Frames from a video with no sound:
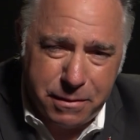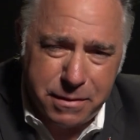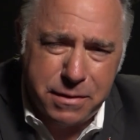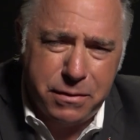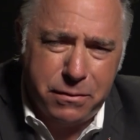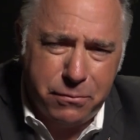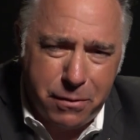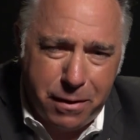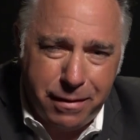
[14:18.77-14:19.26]
What's
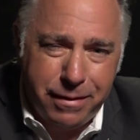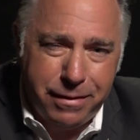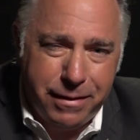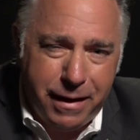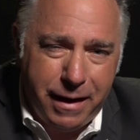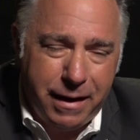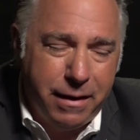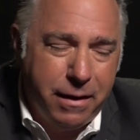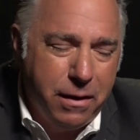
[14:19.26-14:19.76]
the one
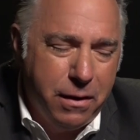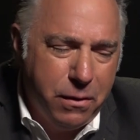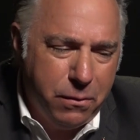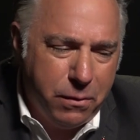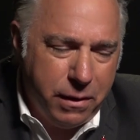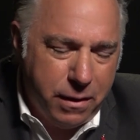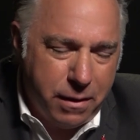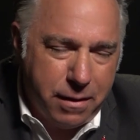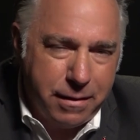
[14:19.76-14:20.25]
thing
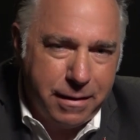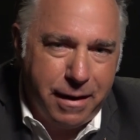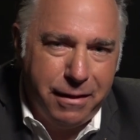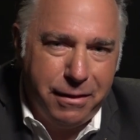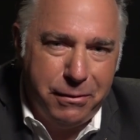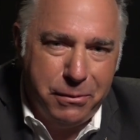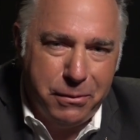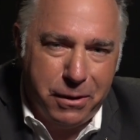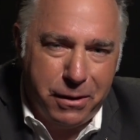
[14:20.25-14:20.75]
we all
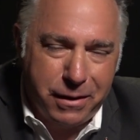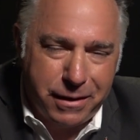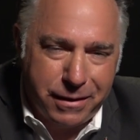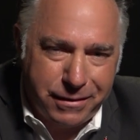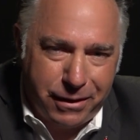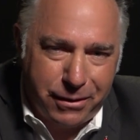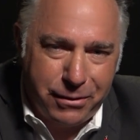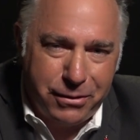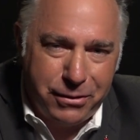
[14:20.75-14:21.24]
got through
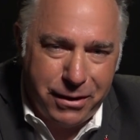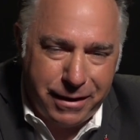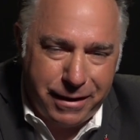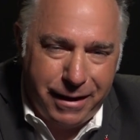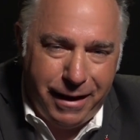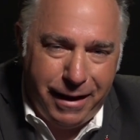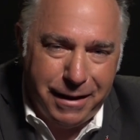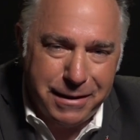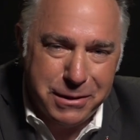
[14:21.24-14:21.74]
our thick
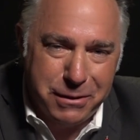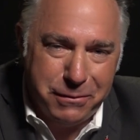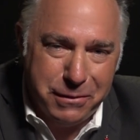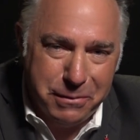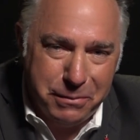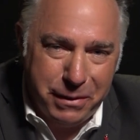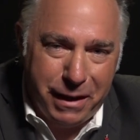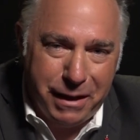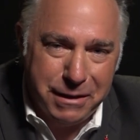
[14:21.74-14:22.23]
heads over
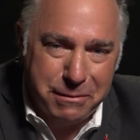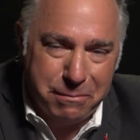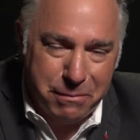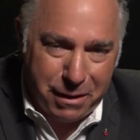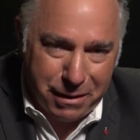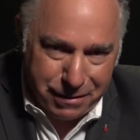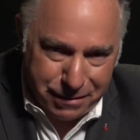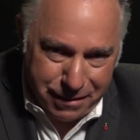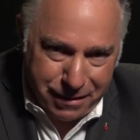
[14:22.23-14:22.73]
the past
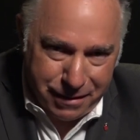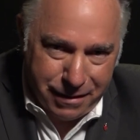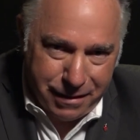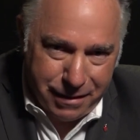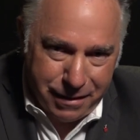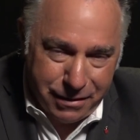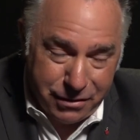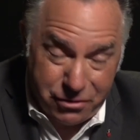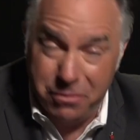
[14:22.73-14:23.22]
month?
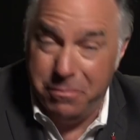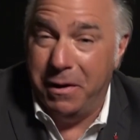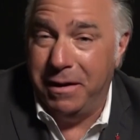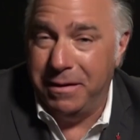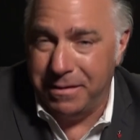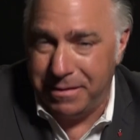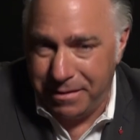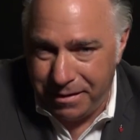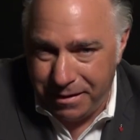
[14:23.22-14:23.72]
2
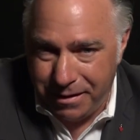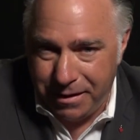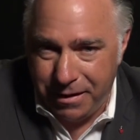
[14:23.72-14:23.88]
months.